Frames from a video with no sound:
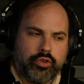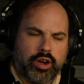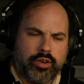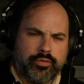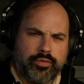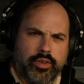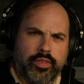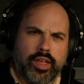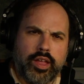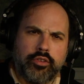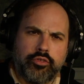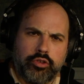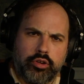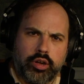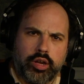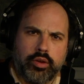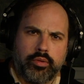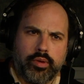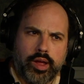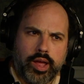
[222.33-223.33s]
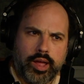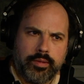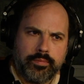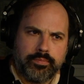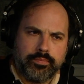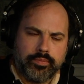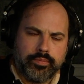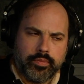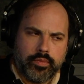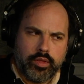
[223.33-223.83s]
Try to feel that journey, right?
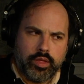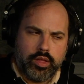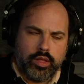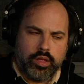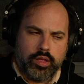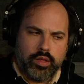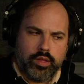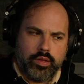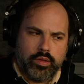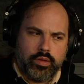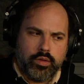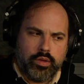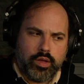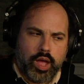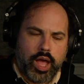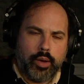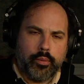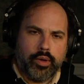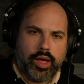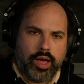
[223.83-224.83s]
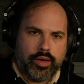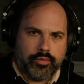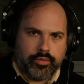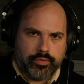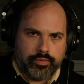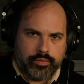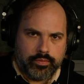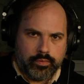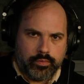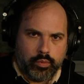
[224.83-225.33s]
I will have
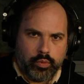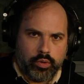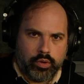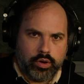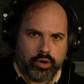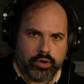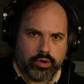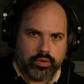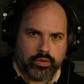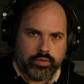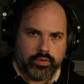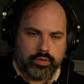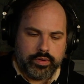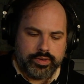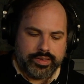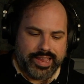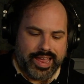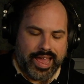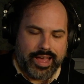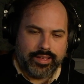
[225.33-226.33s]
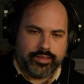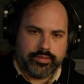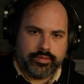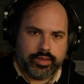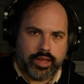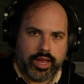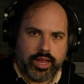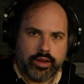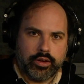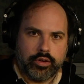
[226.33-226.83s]
more
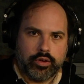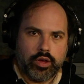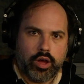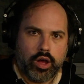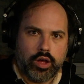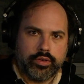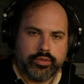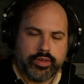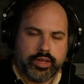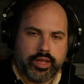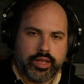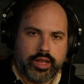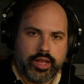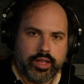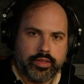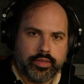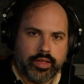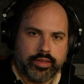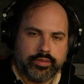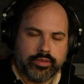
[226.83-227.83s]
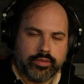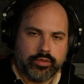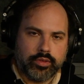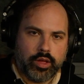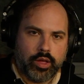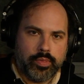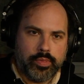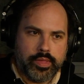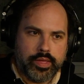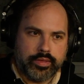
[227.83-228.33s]
tests and content and lessons
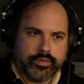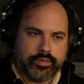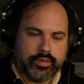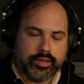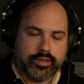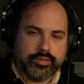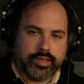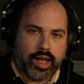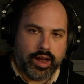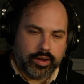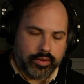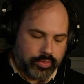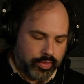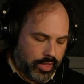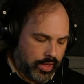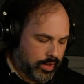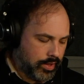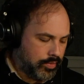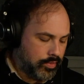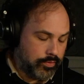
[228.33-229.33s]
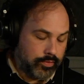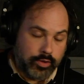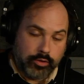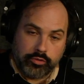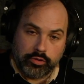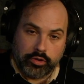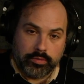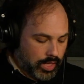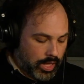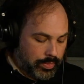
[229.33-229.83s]
on this exact thing in the
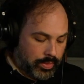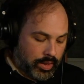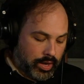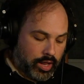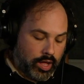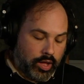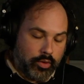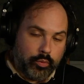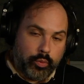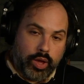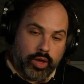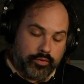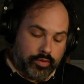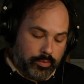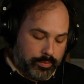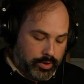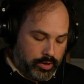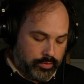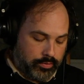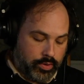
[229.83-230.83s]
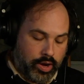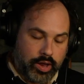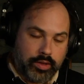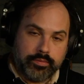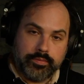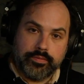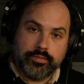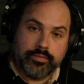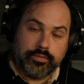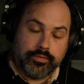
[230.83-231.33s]
future. And then we have up here, right? 5.